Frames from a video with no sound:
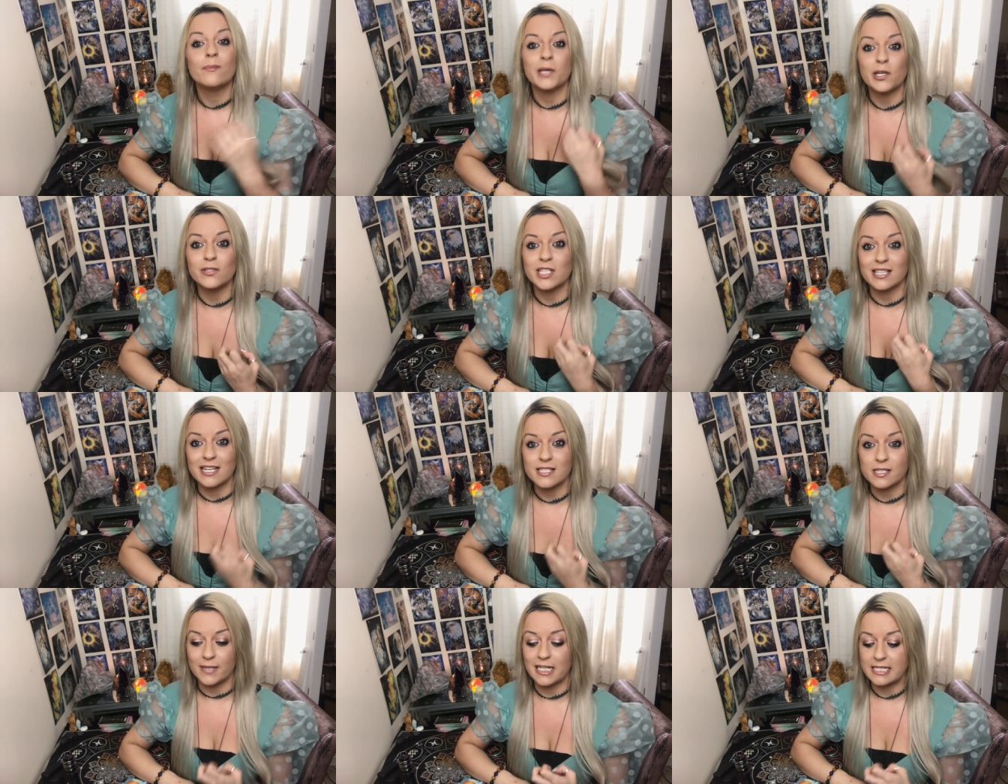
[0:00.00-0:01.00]
building that
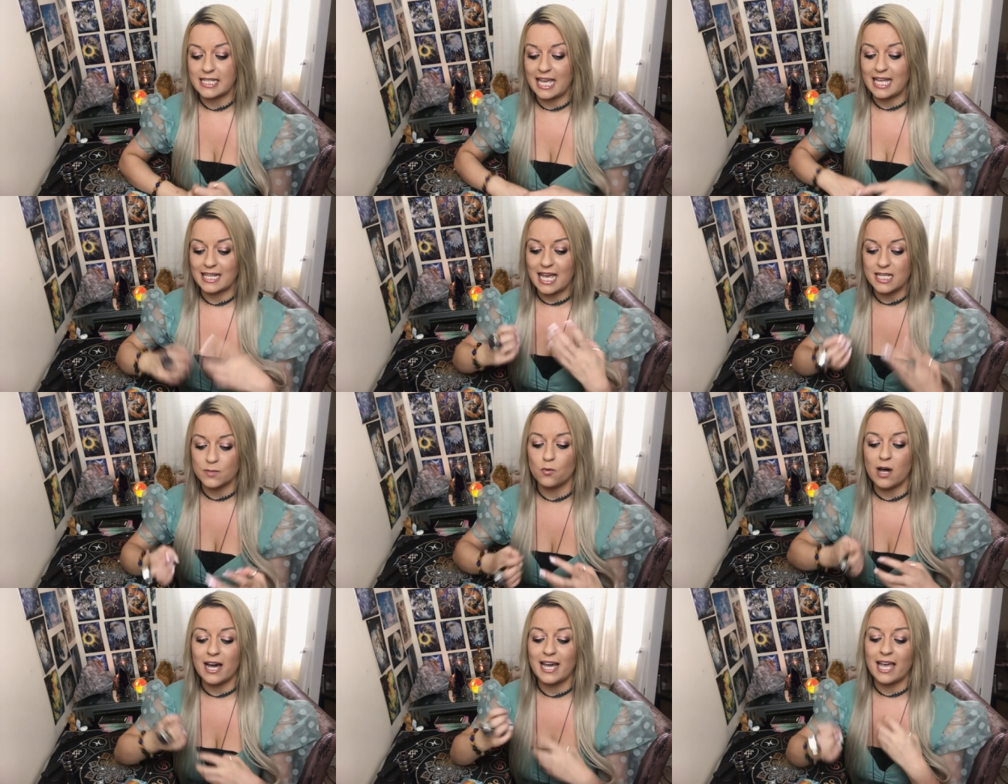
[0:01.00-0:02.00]
stability and that is
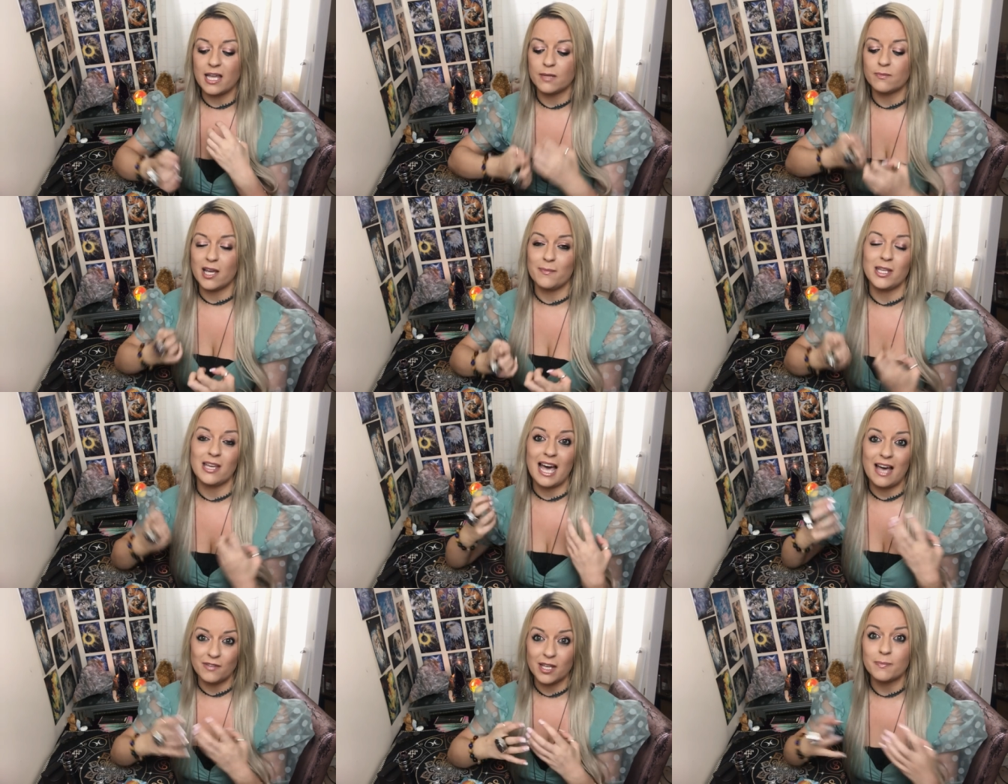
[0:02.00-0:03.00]
why at the moment you're
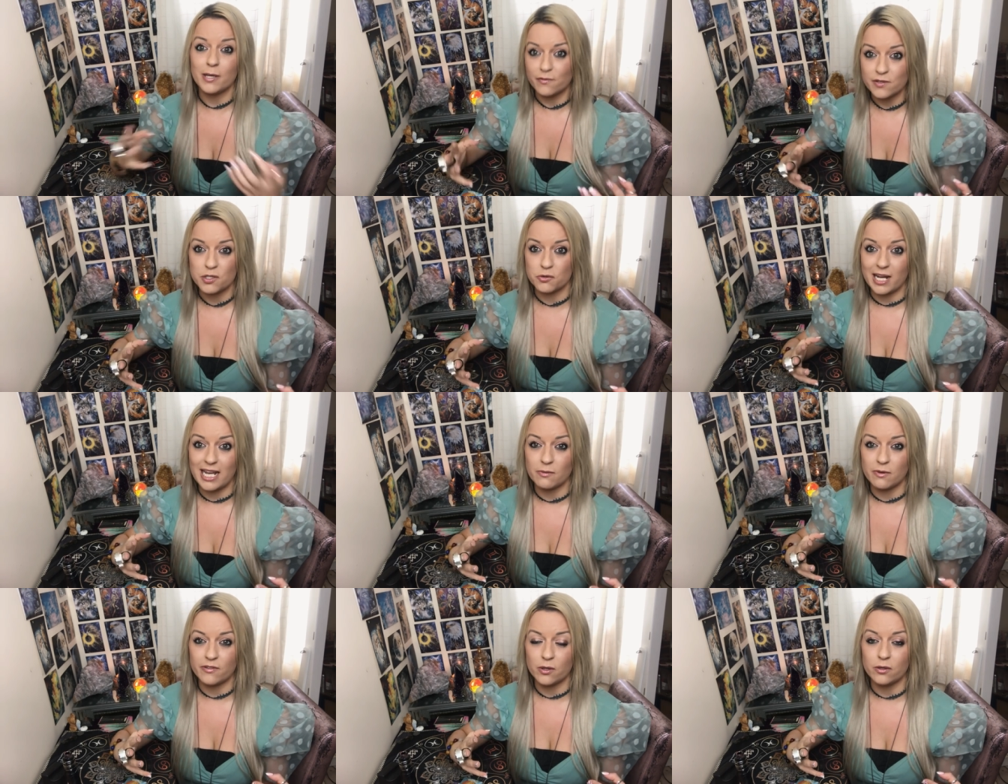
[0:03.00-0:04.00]
having a bit of a
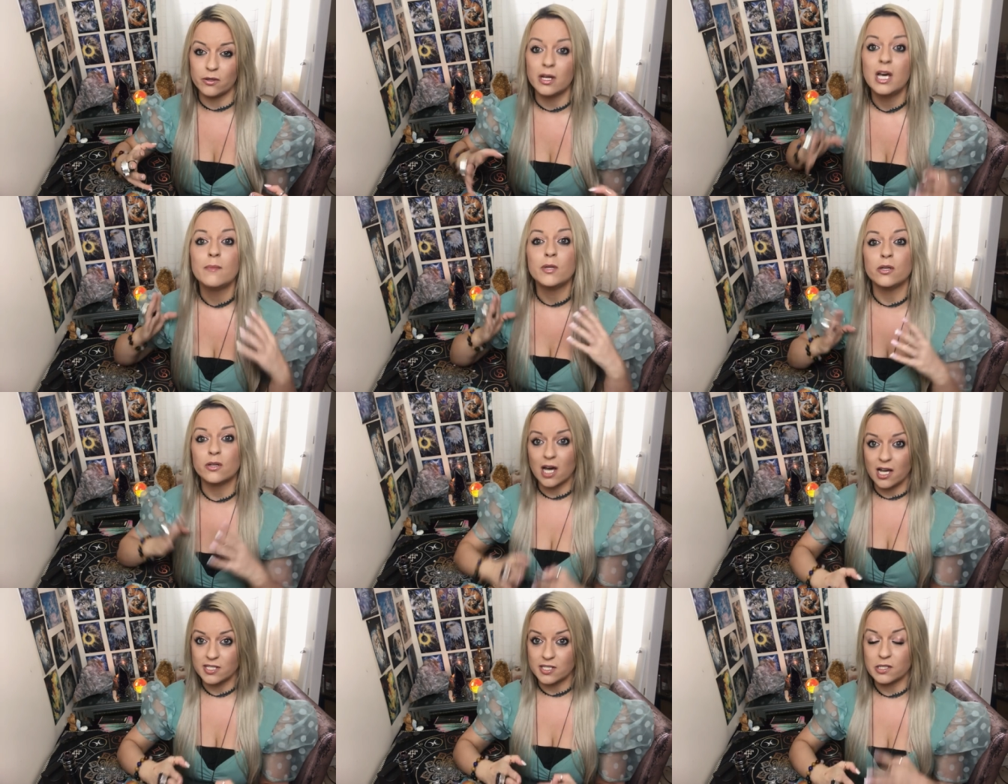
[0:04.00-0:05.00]
strain with it all but you
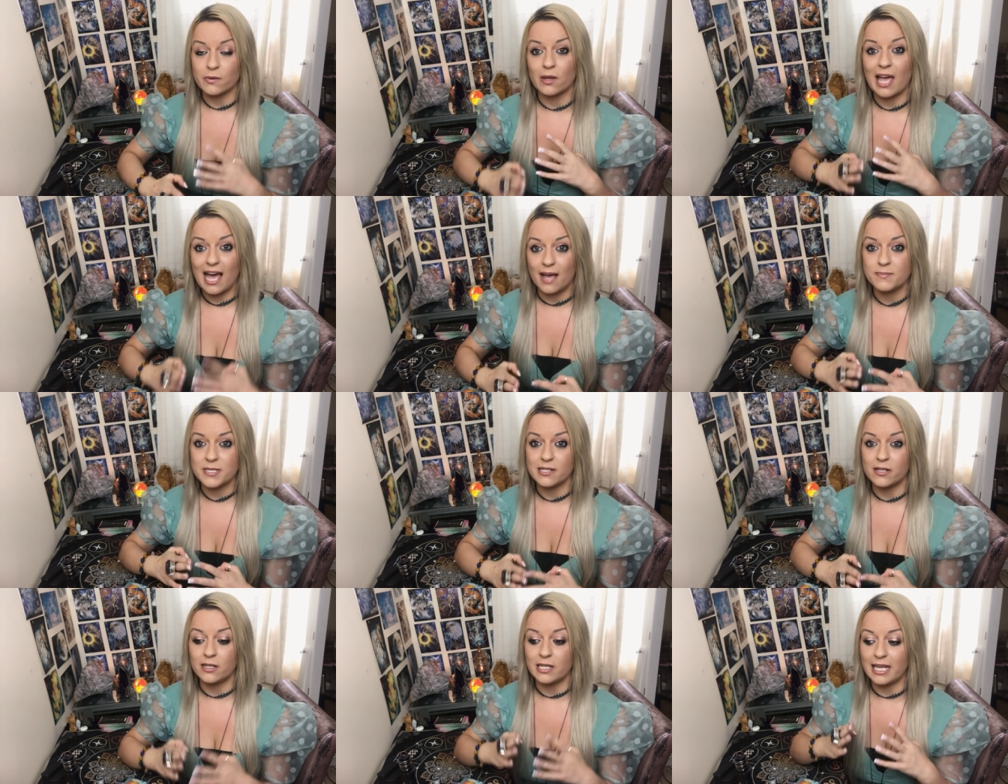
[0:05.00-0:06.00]
guys are doing
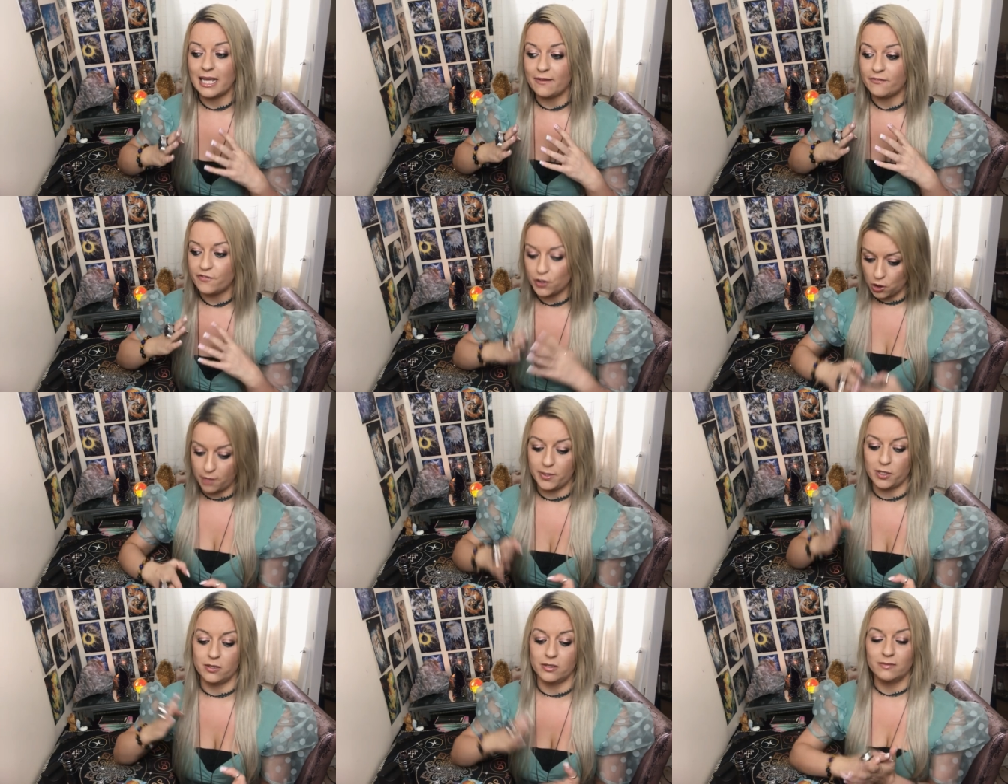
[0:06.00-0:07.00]
absolutely
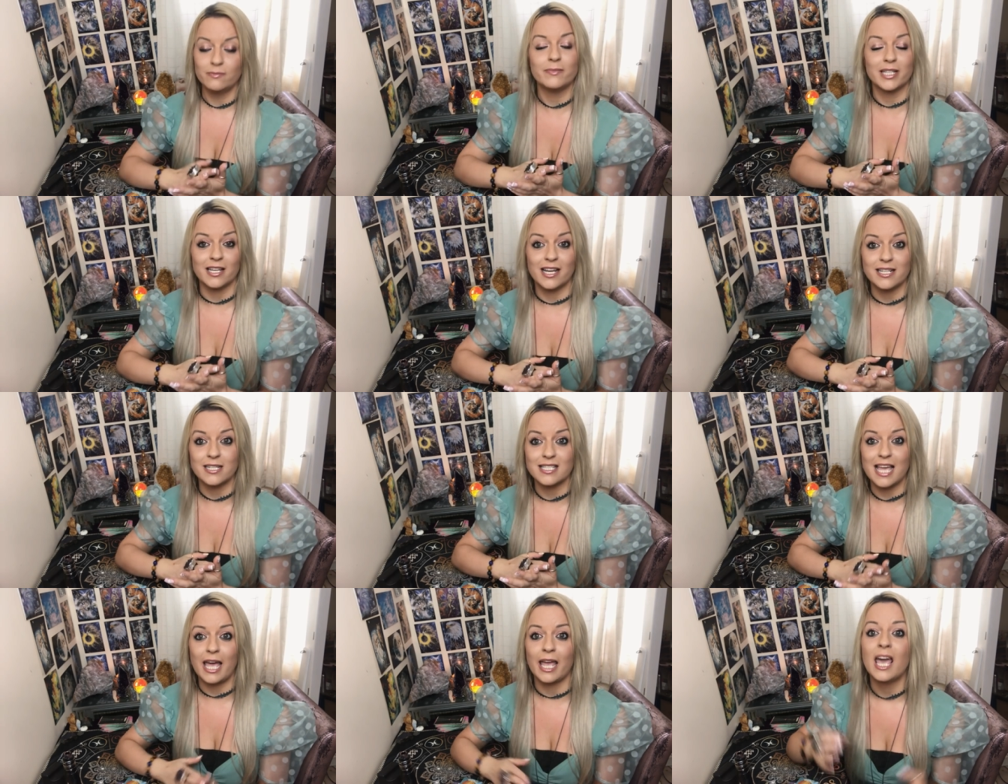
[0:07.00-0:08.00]
phenomenal my guide is
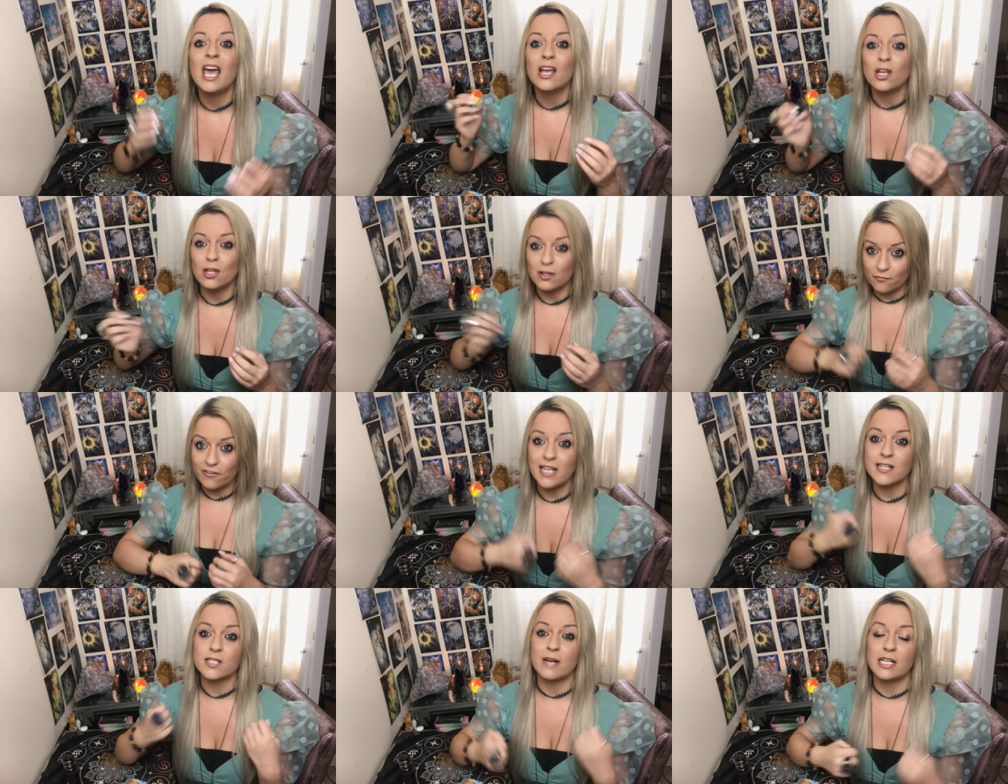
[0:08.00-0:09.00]
saying
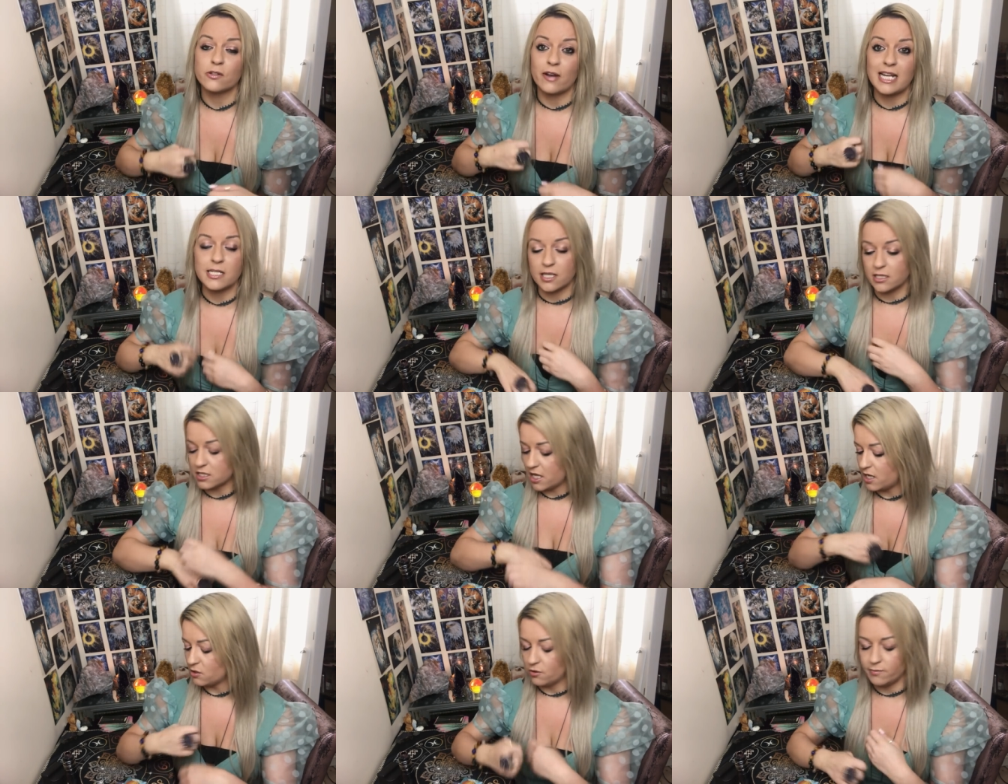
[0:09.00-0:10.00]
Venus retrograde is going to
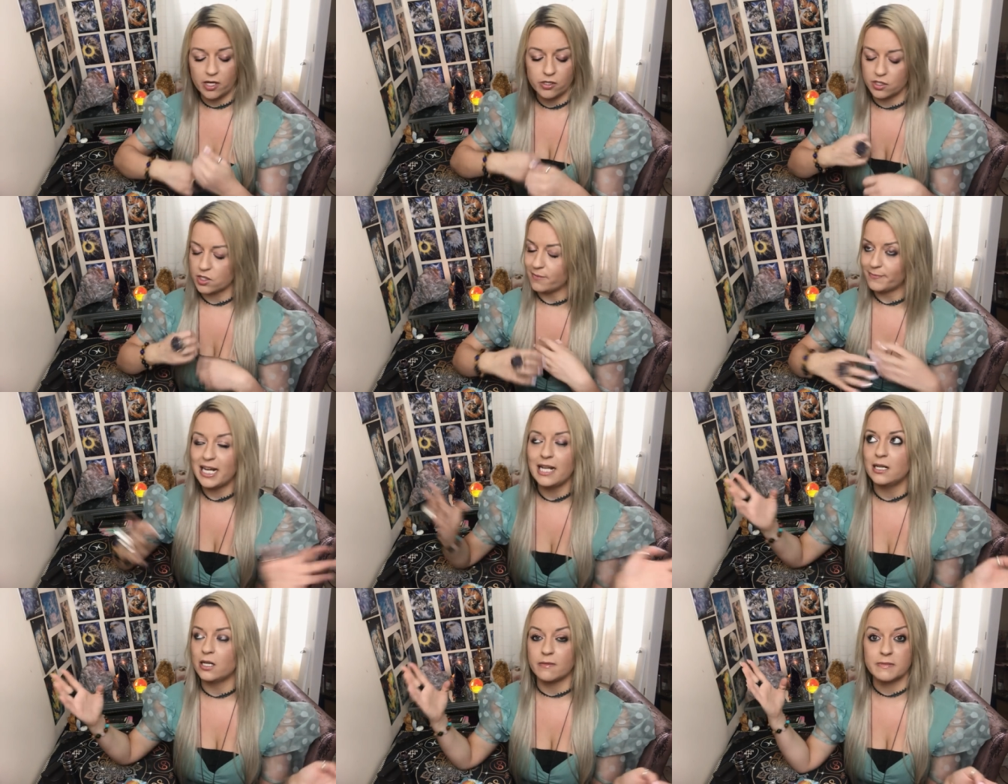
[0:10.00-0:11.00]
turn your emotions
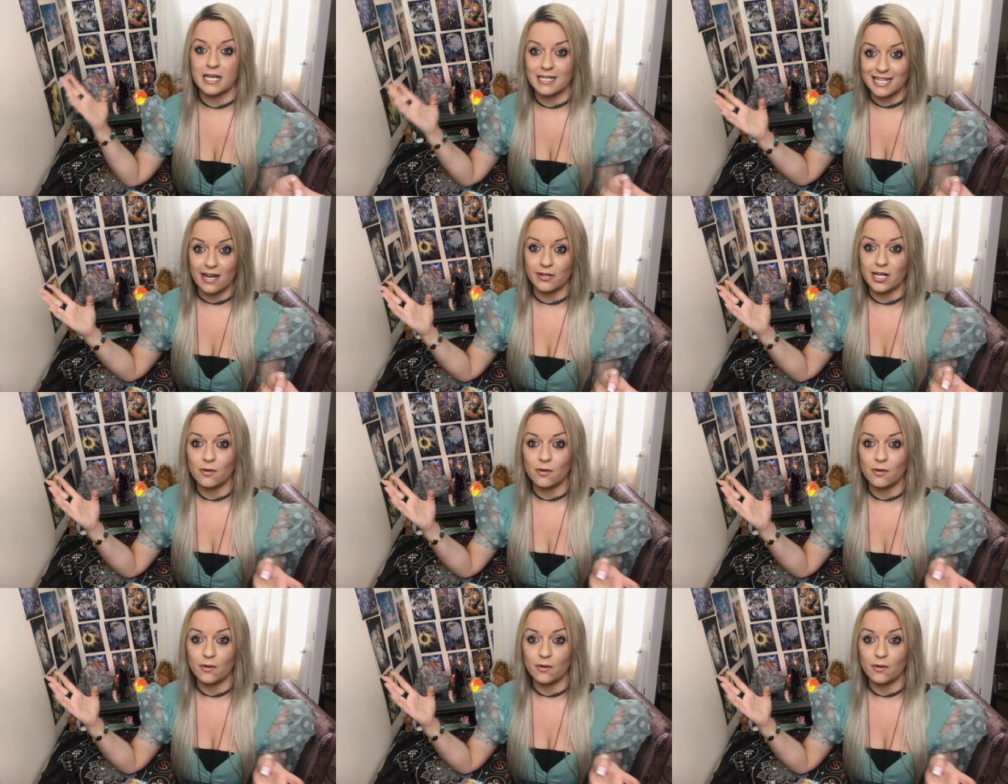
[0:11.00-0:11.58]
completely upside down